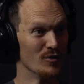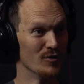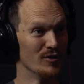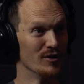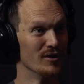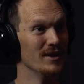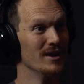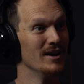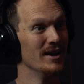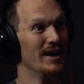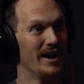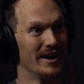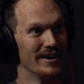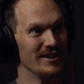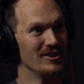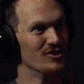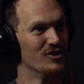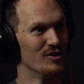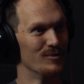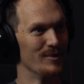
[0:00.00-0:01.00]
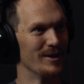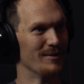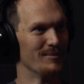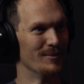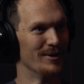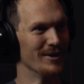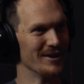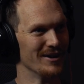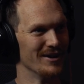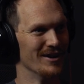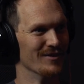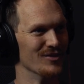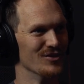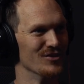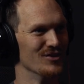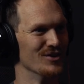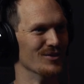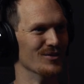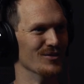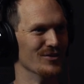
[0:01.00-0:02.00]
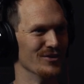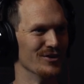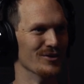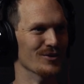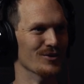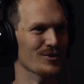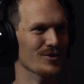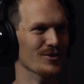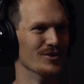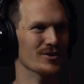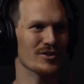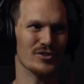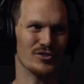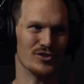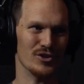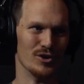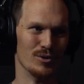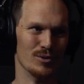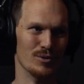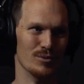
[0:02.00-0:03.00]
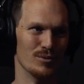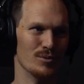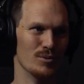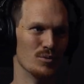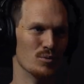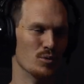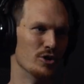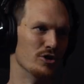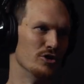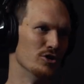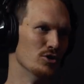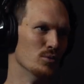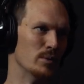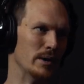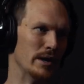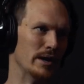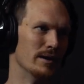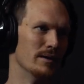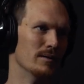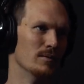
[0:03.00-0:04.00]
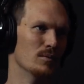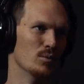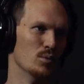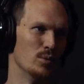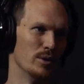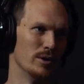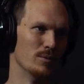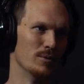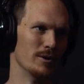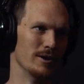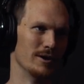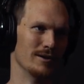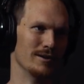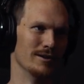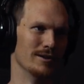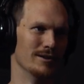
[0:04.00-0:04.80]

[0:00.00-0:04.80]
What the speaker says: over, I need you to make money on every single deal. So when you win, we win.